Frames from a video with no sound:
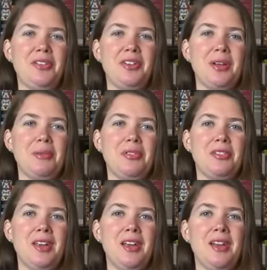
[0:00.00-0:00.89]
and I was
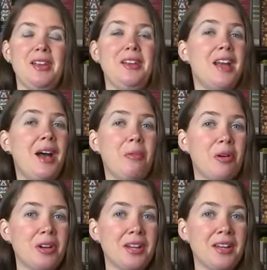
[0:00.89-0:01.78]
not
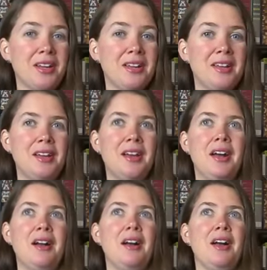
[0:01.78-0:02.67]
working,
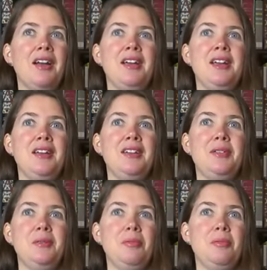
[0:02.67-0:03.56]
I
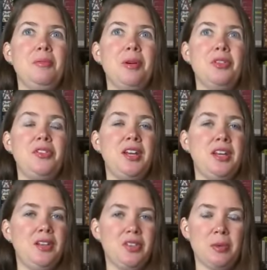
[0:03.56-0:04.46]
was
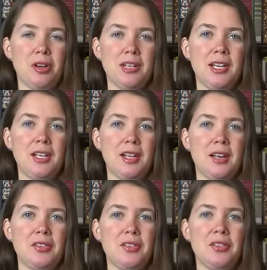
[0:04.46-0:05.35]
taking some online
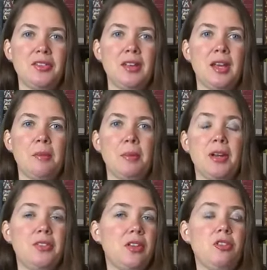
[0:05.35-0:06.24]
classes, but
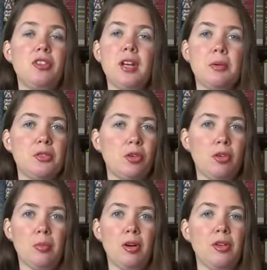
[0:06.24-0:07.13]
essentially I was
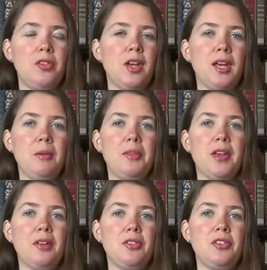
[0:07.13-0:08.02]
home all day
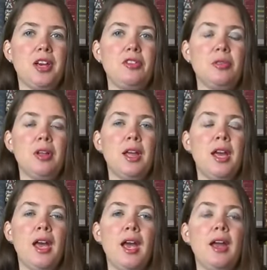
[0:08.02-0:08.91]
without a schedule.
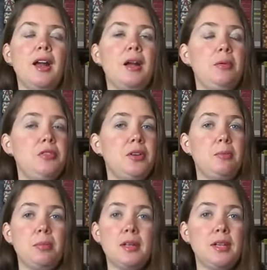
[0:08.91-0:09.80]
And I was
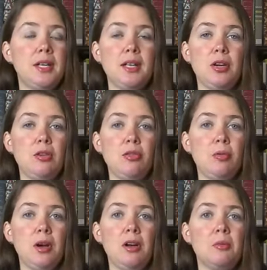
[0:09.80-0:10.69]
completely
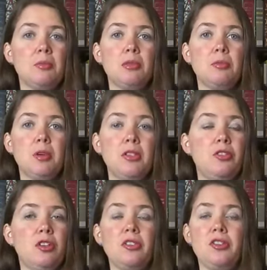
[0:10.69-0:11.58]
overwhelmed with
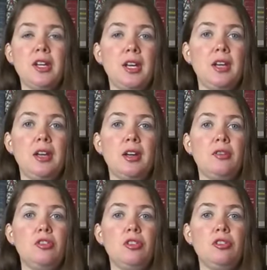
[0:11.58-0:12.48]
just taking care of
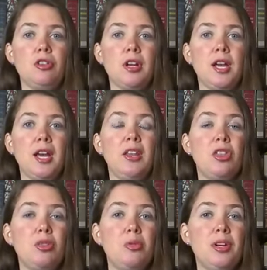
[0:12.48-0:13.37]
children. I had
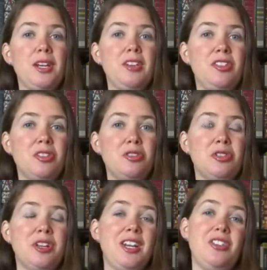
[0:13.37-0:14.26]
3 children,
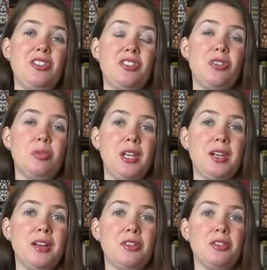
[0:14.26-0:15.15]
ages 3 and
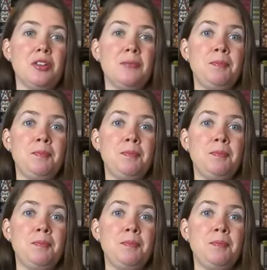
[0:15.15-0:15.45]
under.